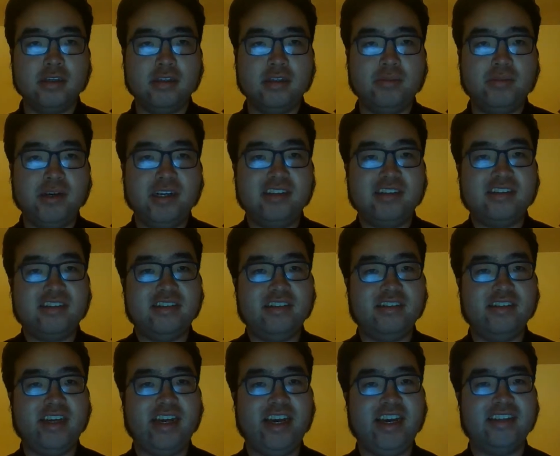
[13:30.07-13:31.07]
The British
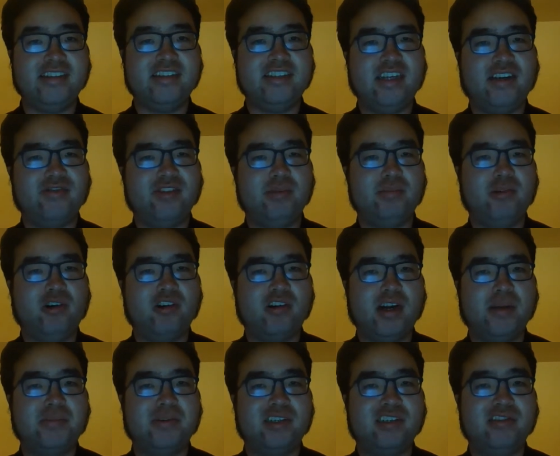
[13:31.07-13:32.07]
still had several more
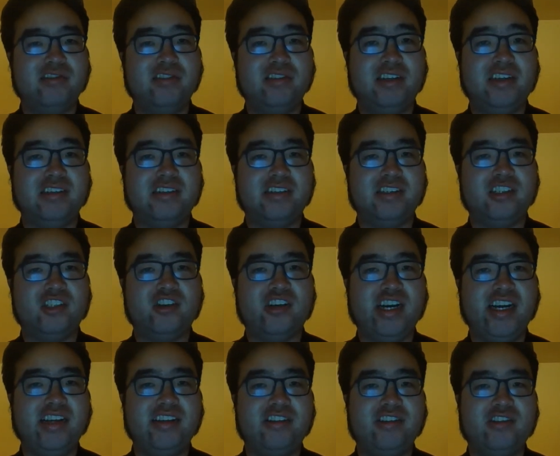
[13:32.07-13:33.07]
opportunities to
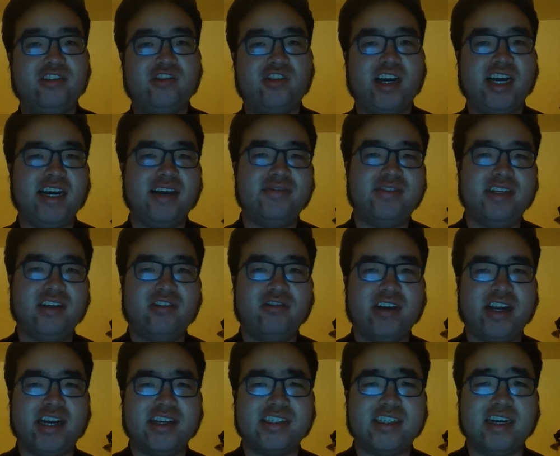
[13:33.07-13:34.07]
try and drive de
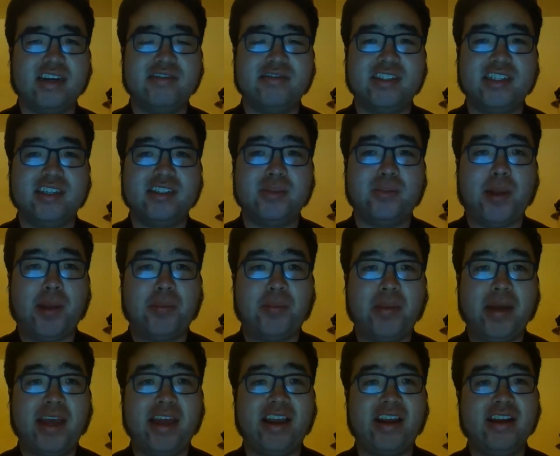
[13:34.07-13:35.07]
Grasse out of Chesapeake
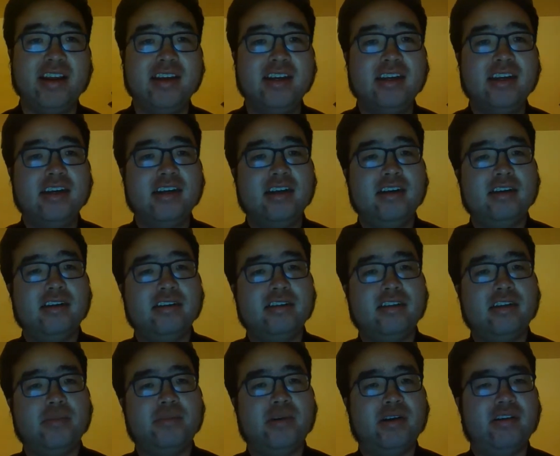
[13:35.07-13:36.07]
Bay.
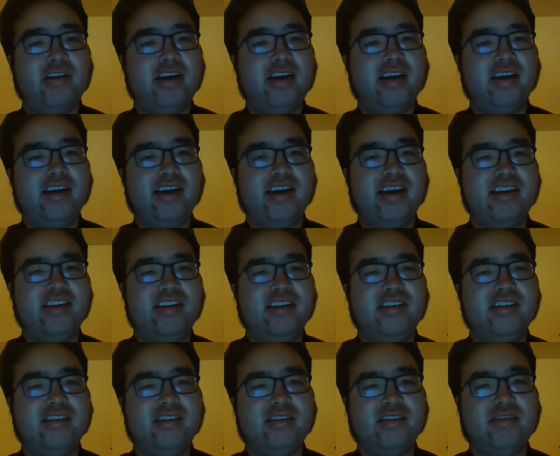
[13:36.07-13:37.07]
De Barras
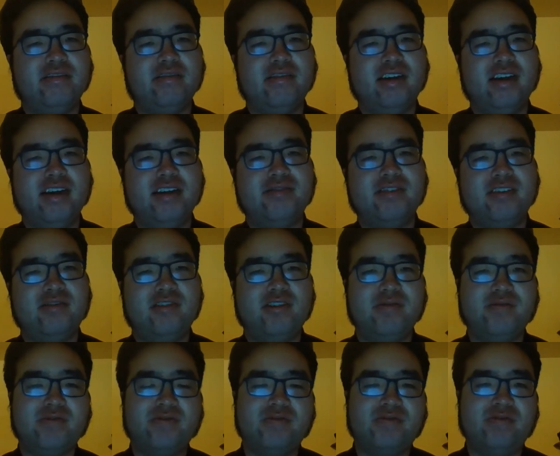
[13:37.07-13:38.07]
hadn't arrived
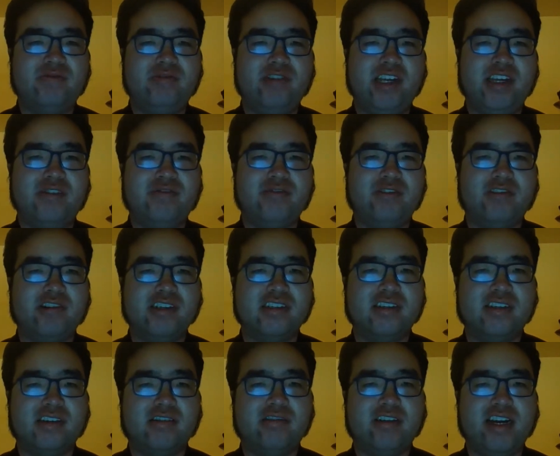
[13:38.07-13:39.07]
to reinforce
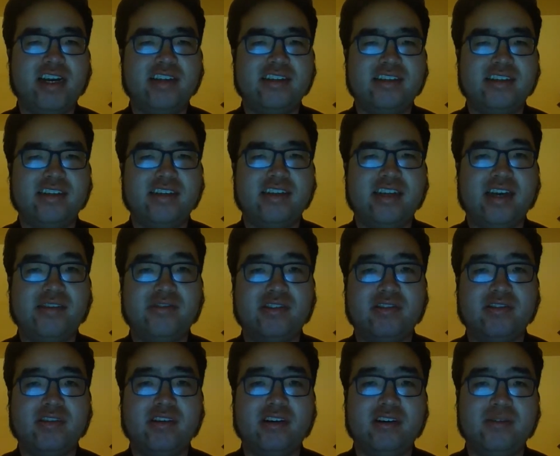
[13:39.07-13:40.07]
de Grasse yet,
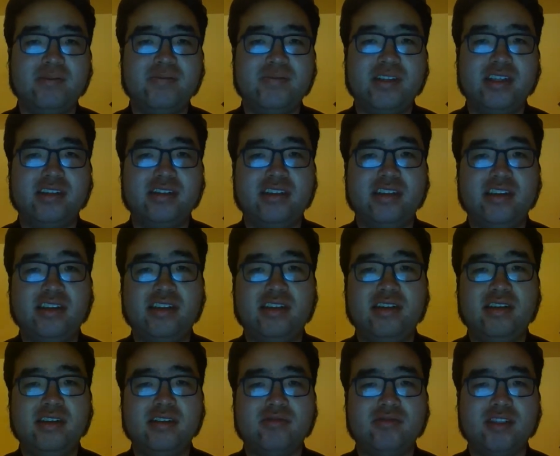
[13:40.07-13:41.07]
after all. Indeed,
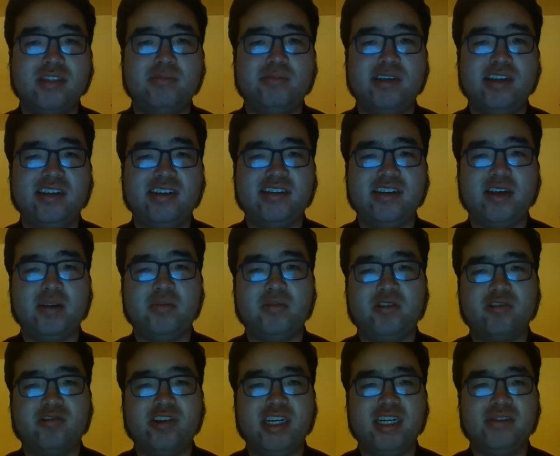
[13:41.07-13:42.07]
this was British
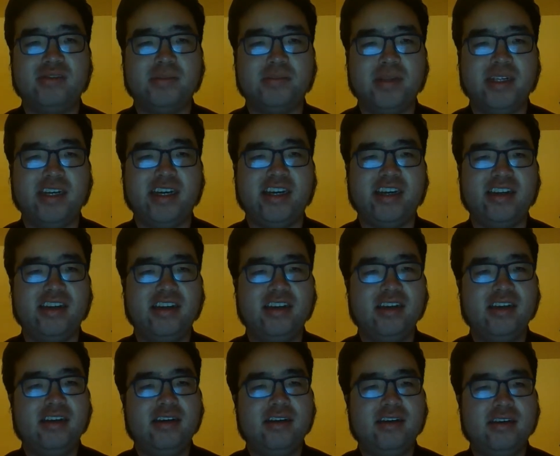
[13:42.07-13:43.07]
Admiral Graves' plan,
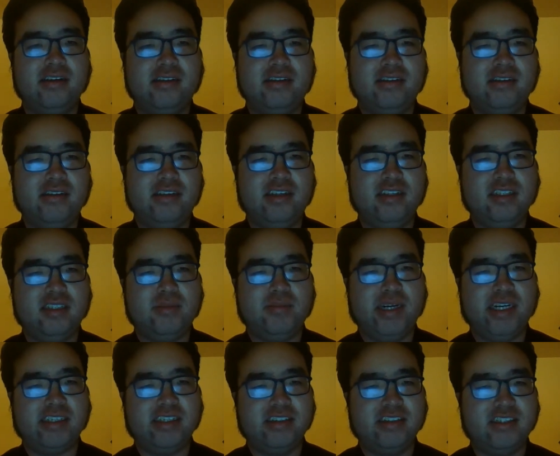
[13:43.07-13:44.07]
until he
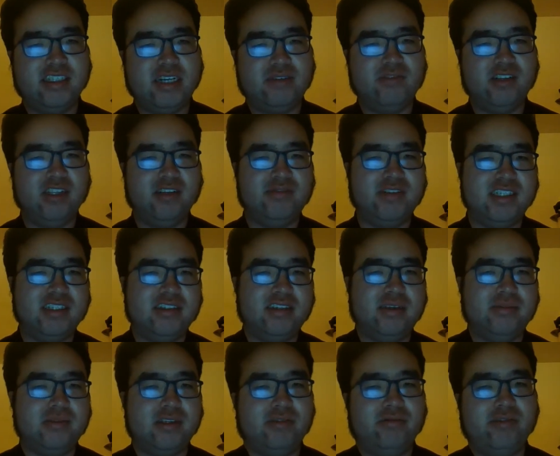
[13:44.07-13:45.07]
inspected several of his
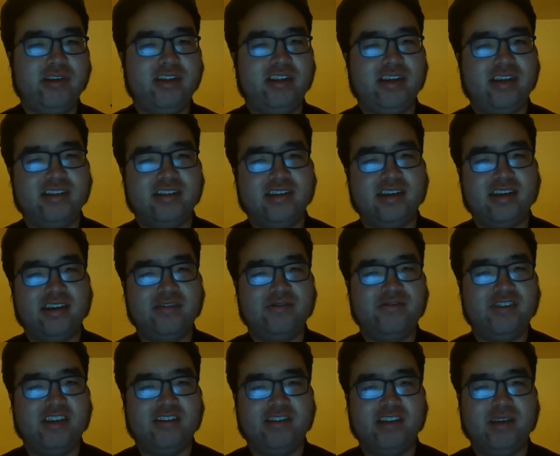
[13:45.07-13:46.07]
ships and realized that a
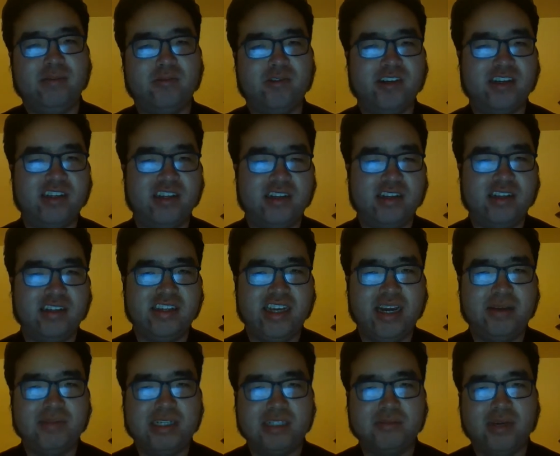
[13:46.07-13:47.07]
few of them were
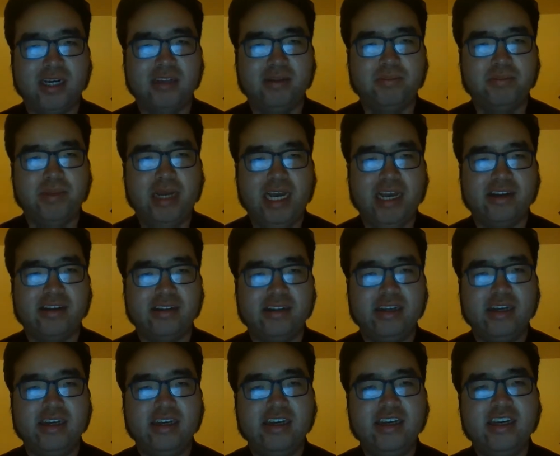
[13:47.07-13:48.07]
damaged by the battle.
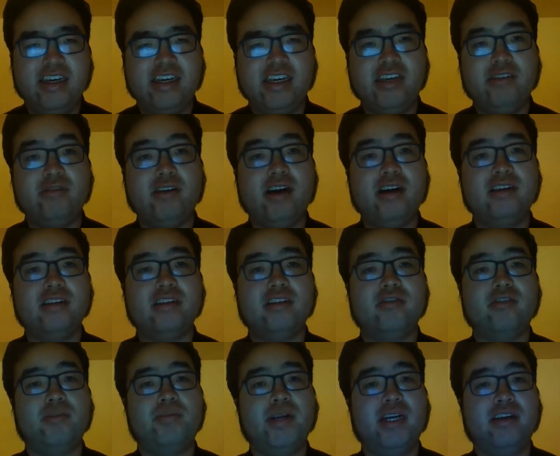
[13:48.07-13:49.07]
He wanted to
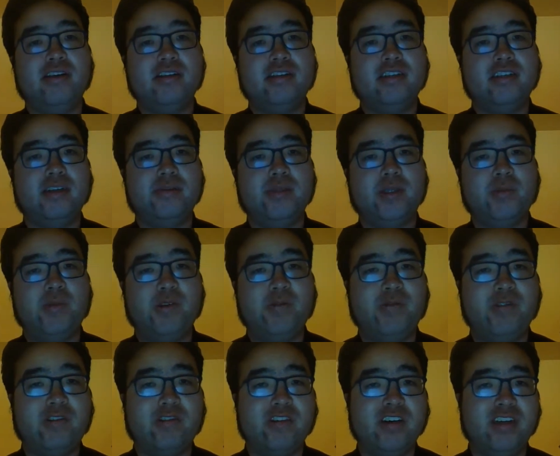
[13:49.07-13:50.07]
repair his ships
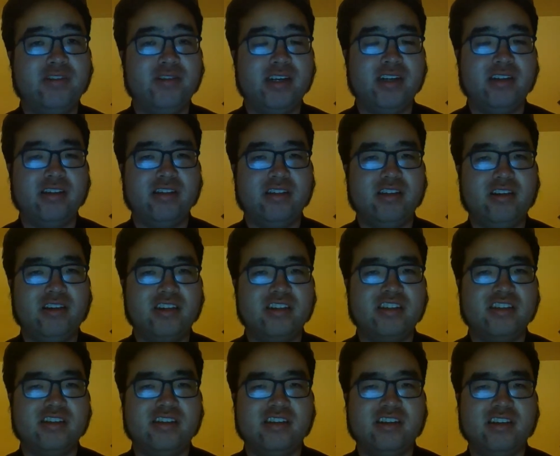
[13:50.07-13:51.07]
before he would
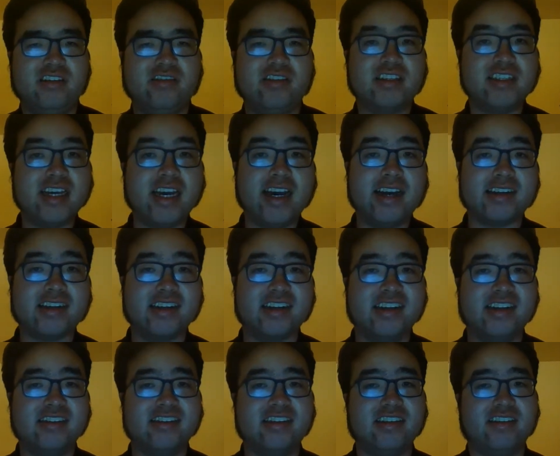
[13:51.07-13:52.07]
launch another attack
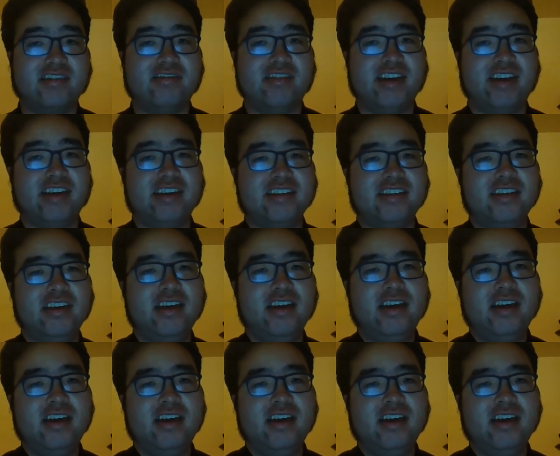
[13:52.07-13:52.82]
against de Grasse.